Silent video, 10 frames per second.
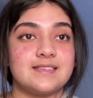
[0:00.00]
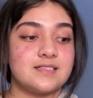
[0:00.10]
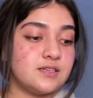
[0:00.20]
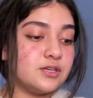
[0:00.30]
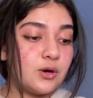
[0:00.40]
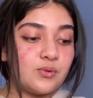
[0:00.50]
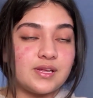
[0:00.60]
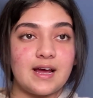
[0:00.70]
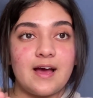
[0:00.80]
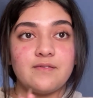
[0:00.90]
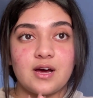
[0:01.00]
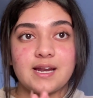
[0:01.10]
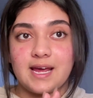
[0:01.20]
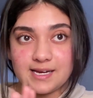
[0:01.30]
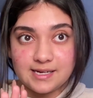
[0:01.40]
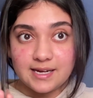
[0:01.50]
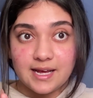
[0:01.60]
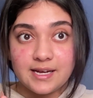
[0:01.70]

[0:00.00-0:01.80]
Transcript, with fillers: know that I have not edited it.